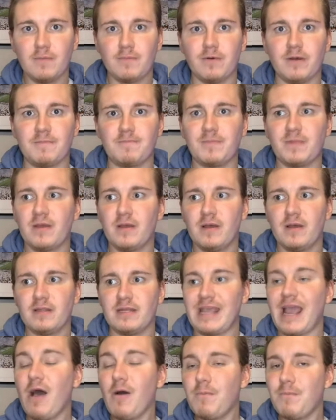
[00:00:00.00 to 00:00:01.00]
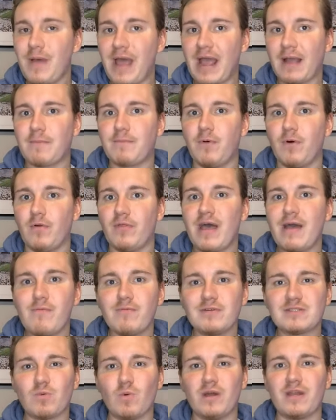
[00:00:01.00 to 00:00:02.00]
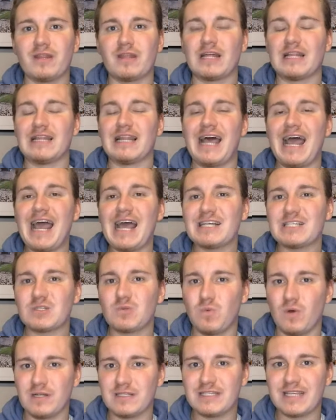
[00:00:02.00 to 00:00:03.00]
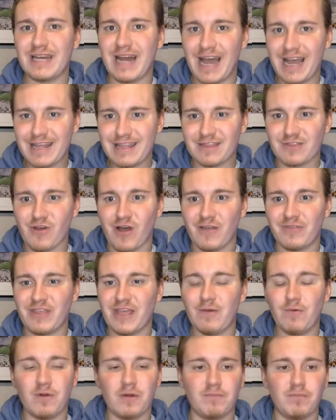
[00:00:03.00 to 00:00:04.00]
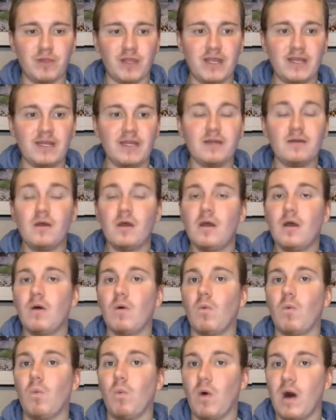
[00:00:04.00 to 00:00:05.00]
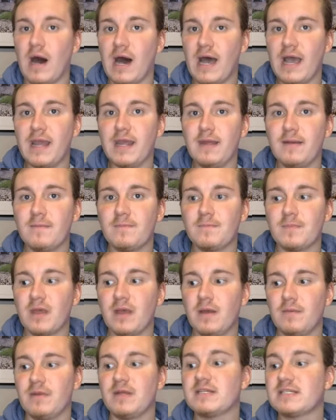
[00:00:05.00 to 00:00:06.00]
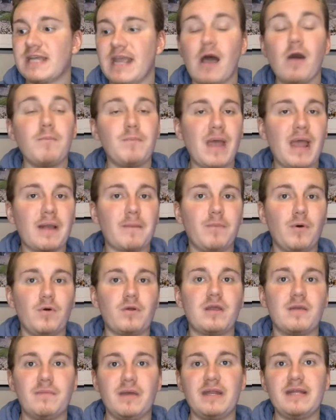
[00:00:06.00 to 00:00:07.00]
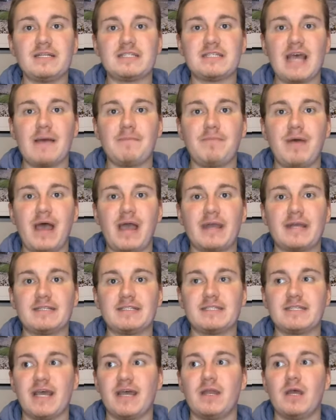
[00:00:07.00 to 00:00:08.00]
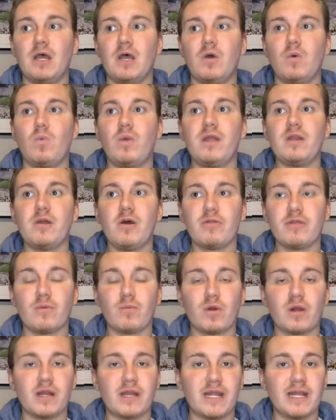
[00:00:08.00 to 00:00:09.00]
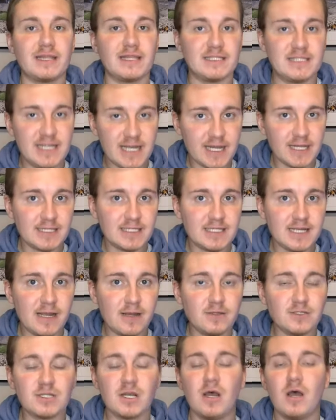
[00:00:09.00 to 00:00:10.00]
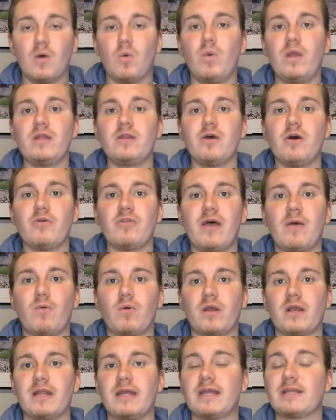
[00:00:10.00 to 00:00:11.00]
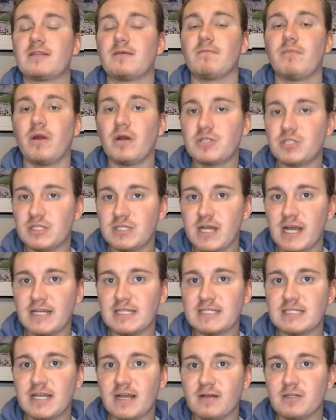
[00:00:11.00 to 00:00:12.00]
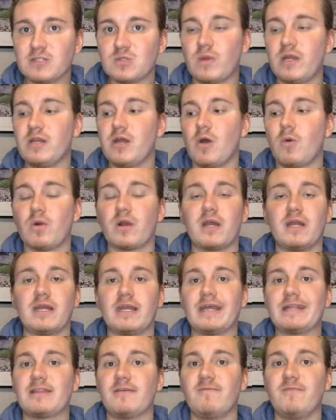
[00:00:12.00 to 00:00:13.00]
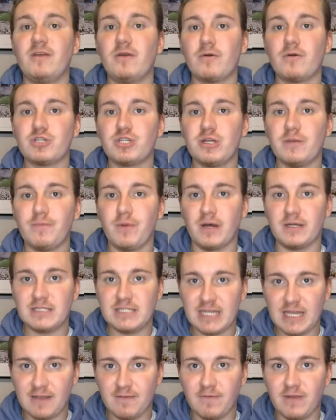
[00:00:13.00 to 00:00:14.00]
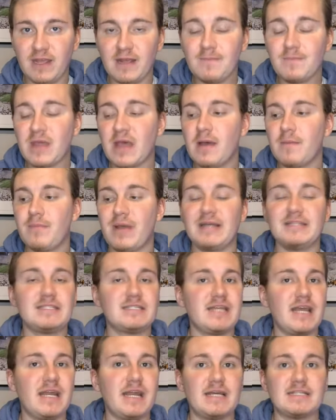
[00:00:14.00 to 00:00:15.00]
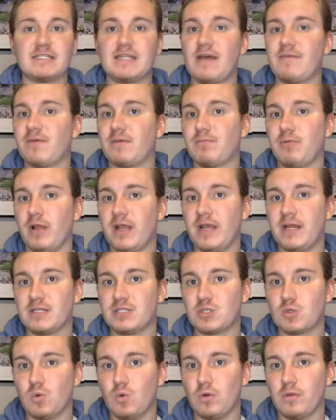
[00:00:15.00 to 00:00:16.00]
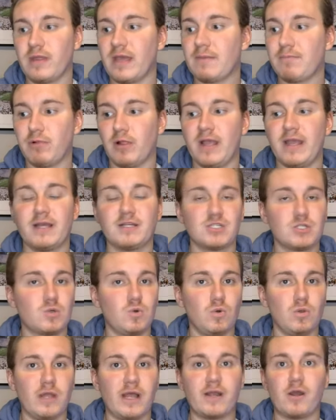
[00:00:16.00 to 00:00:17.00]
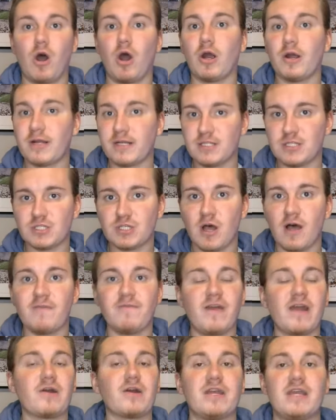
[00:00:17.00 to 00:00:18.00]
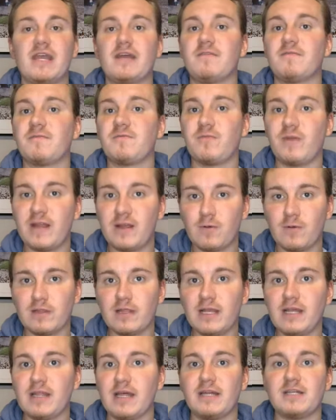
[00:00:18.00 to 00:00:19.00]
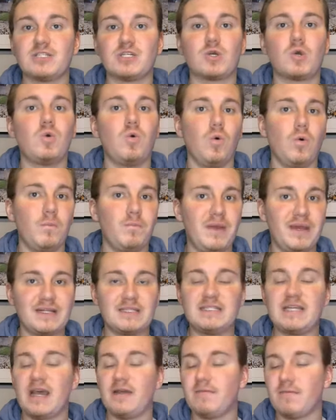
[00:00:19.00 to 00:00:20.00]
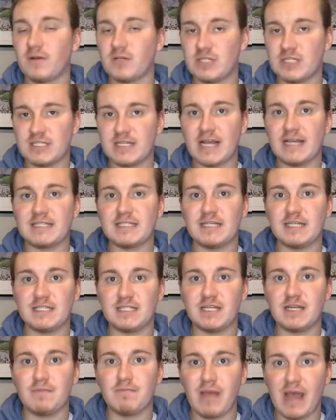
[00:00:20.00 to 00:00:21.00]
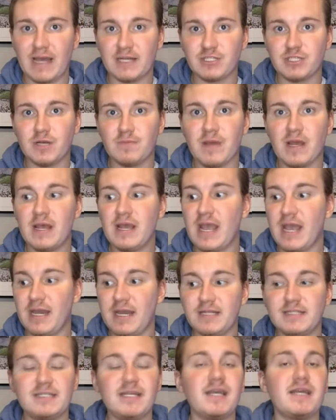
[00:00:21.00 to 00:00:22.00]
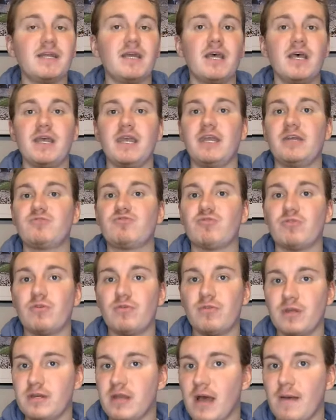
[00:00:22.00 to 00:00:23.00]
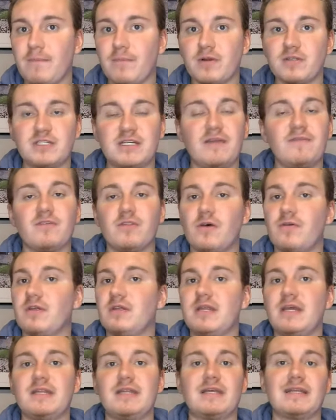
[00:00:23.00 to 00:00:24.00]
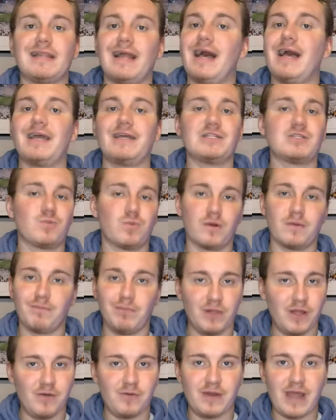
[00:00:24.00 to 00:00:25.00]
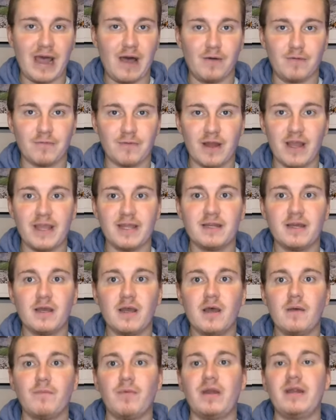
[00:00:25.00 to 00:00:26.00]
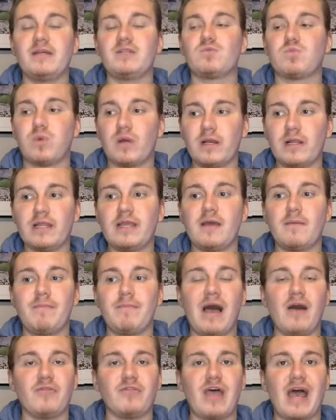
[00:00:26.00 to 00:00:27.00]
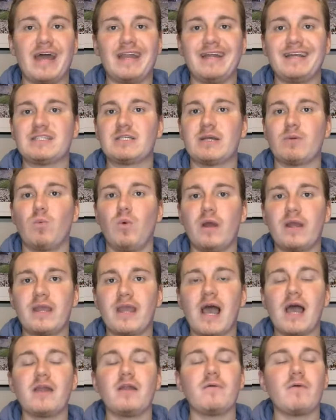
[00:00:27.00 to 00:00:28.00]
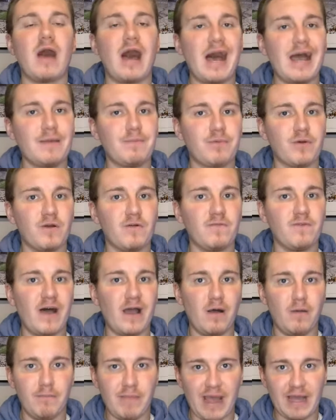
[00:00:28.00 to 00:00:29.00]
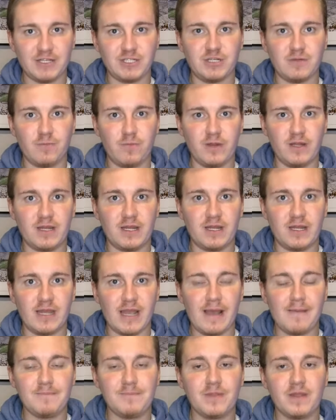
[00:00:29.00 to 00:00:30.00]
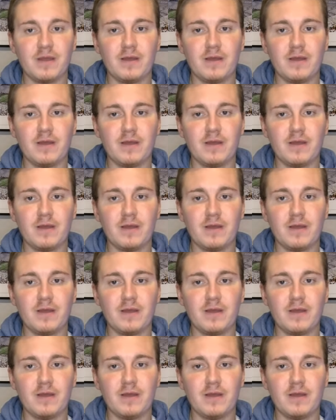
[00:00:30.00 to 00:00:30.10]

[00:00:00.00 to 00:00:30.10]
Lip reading: But the Outback Bowl, that was one of the last ones that I thought they would have played in. Why? Because the Outback Bowl committee sat back and said, we know that we're going to get the ticket sales. We know that we're going to get the merchandise sales. We know we're going to get the viewership on TV. Penn State has never played a school. They play a school like Arkansas very infrequently. That is a cool Big Ten versus SEC matchup. And it did. It drew the numbers, even though the Nittany Lions were blown out, right? But it's really about that. It's what kind of high-profile matchup we can get.